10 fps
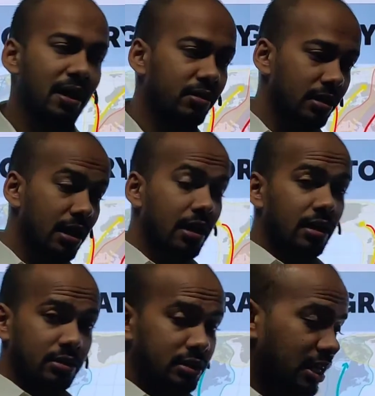And
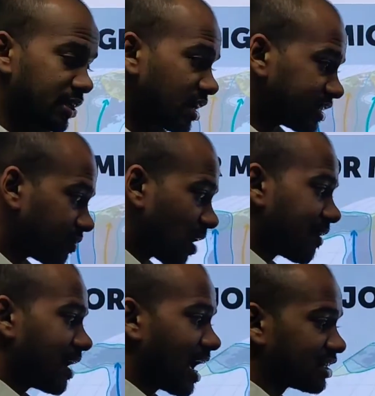the Central Asian
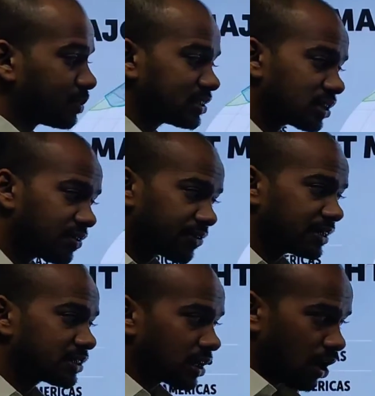FlyWay has been
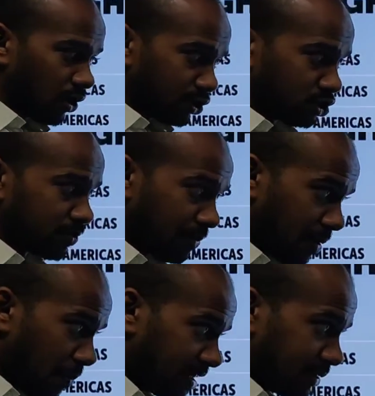surfaced on
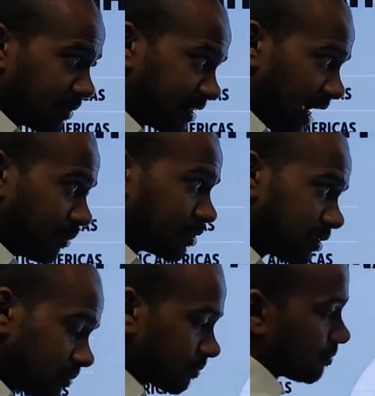newspaper multiple times.